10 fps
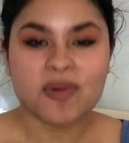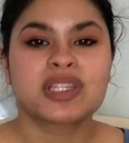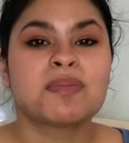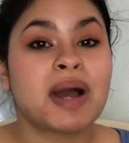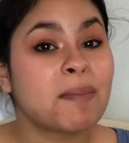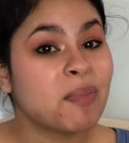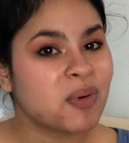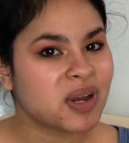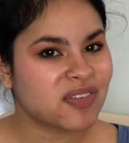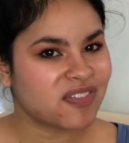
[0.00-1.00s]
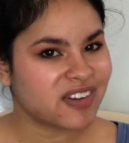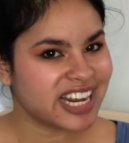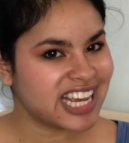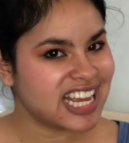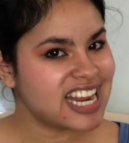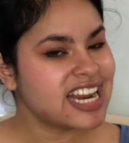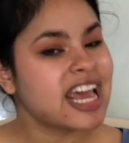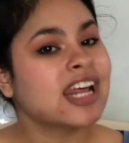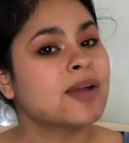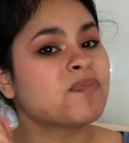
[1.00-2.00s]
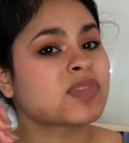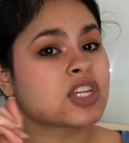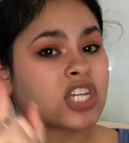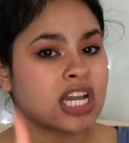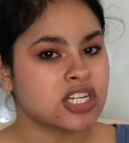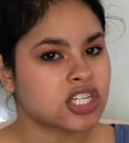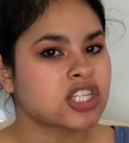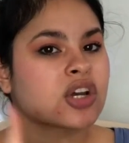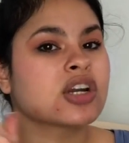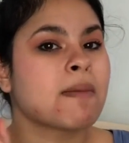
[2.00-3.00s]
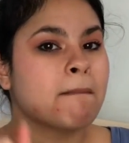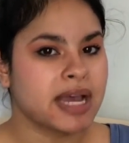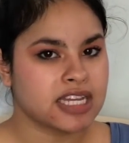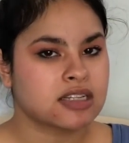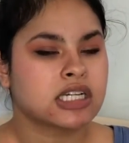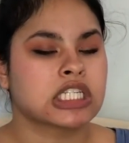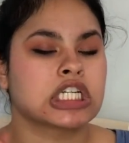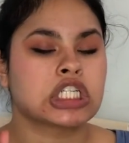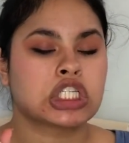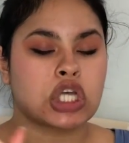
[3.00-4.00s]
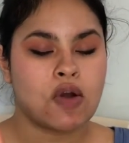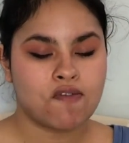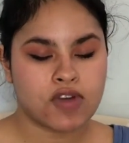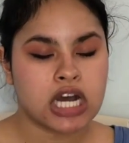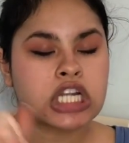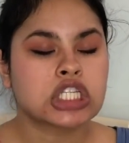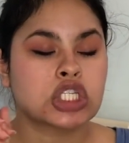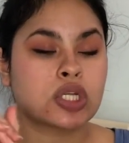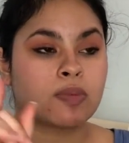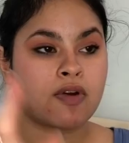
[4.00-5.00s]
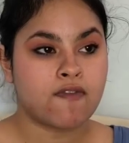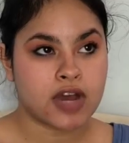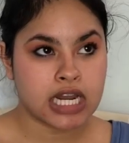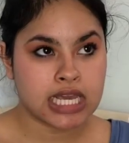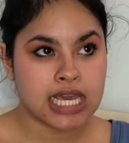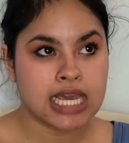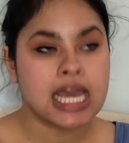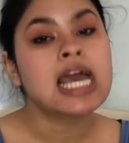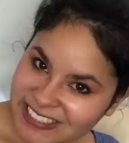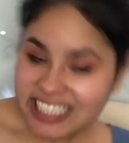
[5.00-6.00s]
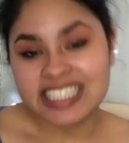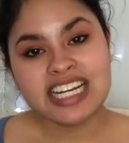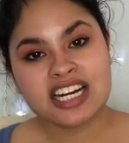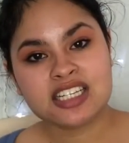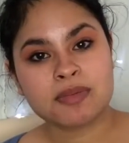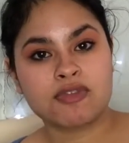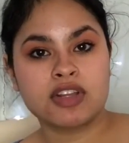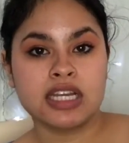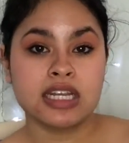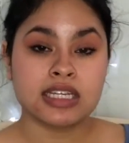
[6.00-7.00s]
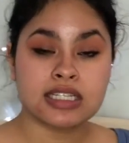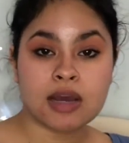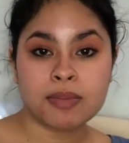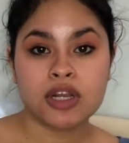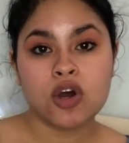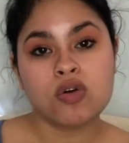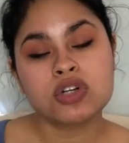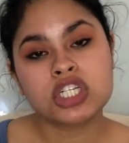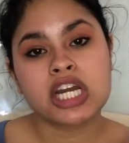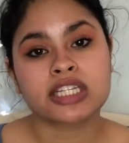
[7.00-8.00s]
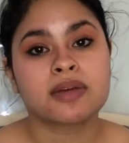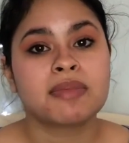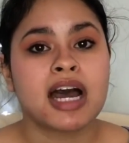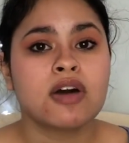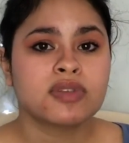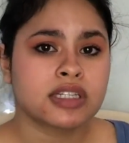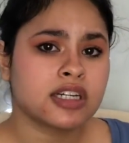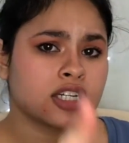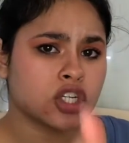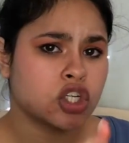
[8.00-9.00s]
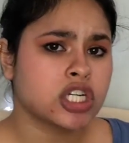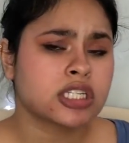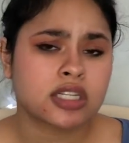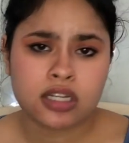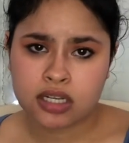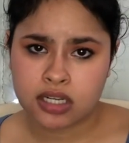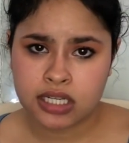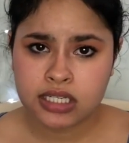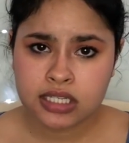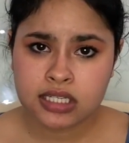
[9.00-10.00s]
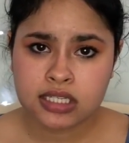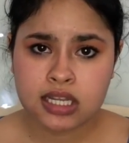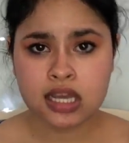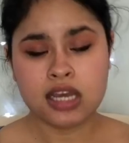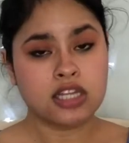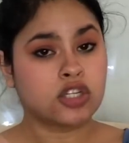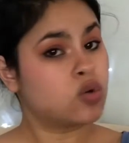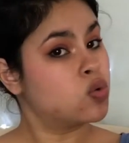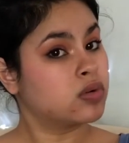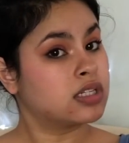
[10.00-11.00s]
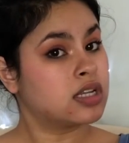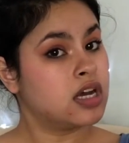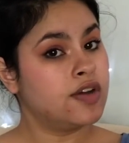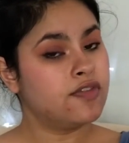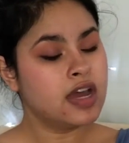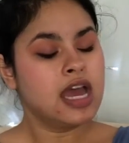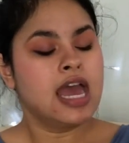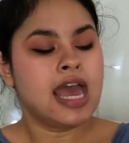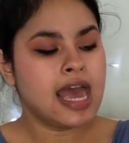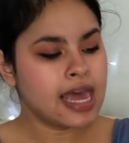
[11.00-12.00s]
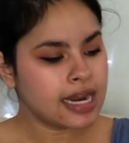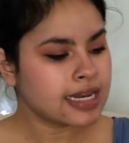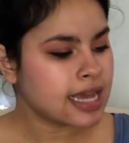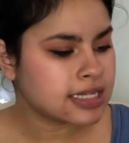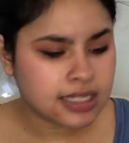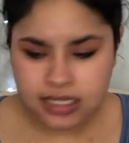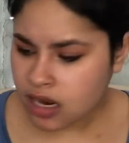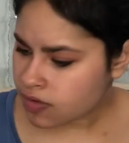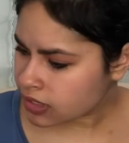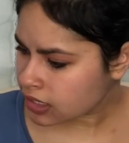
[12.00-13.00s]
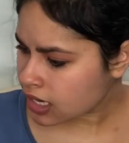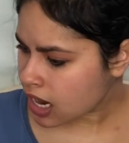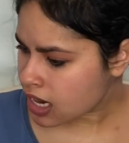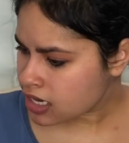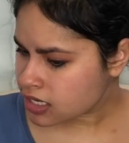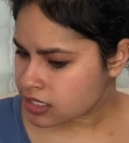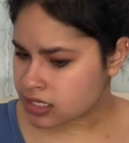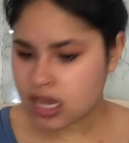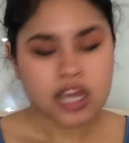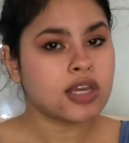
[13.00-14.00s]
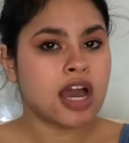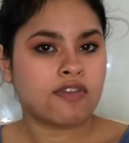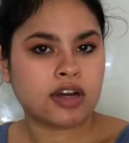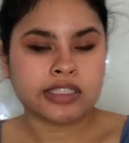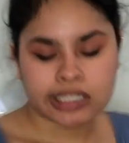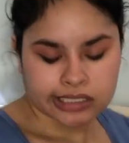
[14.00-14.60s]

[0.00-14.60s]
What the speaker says: with my boyfriend. And challenges are the best because they're so fun, super funny. There are some affiliate links down below. Check them out. They're legit links to cool stuff. And that is everything, guys. You have a